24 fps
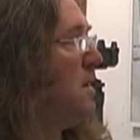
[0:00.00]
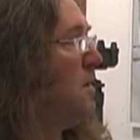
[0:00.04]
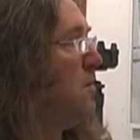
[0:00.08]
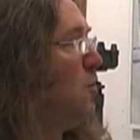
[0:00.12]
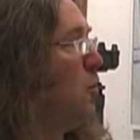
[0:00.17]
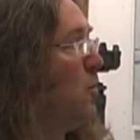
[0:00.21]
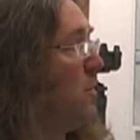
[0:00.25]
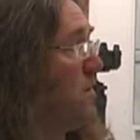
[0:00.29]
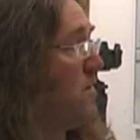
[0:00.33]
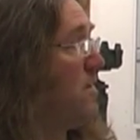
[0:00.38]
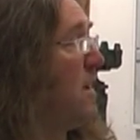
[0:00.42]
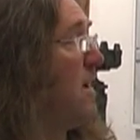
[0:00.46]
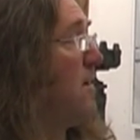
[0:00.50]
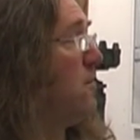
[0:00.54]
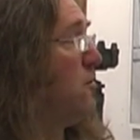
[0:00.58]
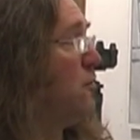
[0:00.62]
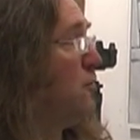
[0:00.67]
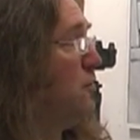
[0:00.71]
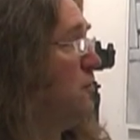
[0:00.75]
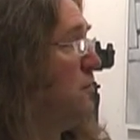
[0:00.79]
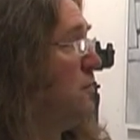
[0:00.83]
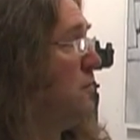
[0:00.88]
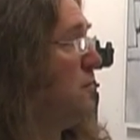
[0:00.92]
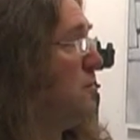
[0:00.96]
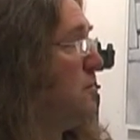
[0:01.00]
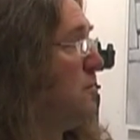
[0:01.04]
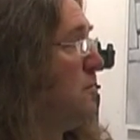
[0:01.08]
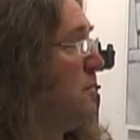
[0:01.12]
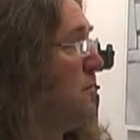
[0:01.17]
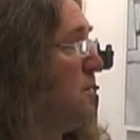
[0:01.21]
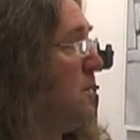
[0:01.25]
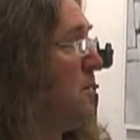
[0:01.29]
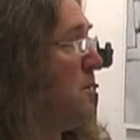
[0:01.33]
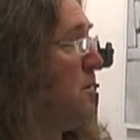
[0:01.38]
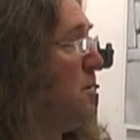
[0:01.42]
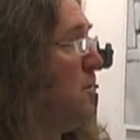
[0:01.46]
or the textures that
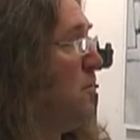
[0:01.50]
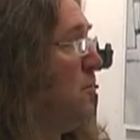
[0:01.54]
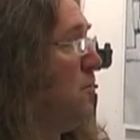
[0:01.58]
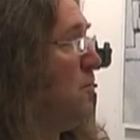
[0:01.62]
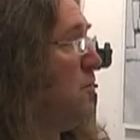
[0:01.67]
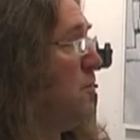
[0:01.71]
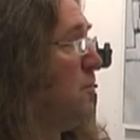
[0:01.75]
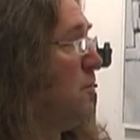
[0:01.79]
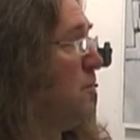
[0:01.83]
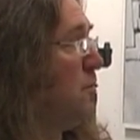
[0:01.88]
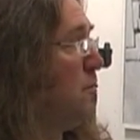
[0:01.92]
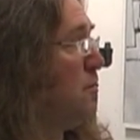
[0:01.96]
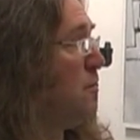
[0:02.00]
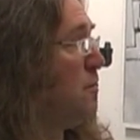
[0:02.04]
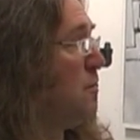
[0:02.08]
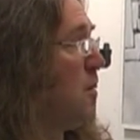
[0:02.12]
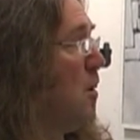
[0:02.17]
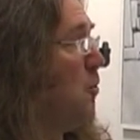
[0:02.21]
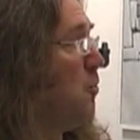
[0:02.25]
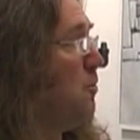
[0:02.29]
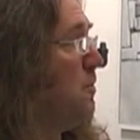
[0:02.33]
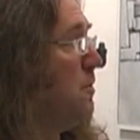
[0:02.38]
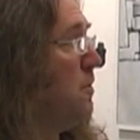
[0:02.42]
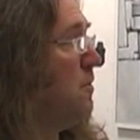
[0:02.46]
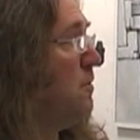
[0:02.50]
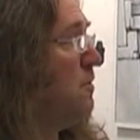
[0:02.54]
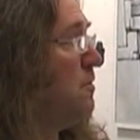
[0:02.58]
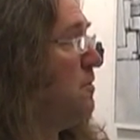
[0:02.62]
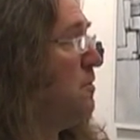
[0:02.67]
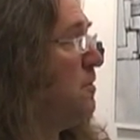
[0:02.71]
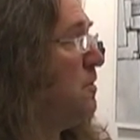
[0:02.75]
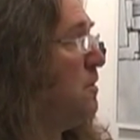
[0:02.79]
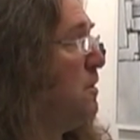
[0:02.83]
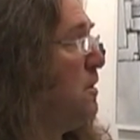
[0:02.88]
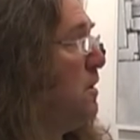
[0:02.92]
they use as sculptors,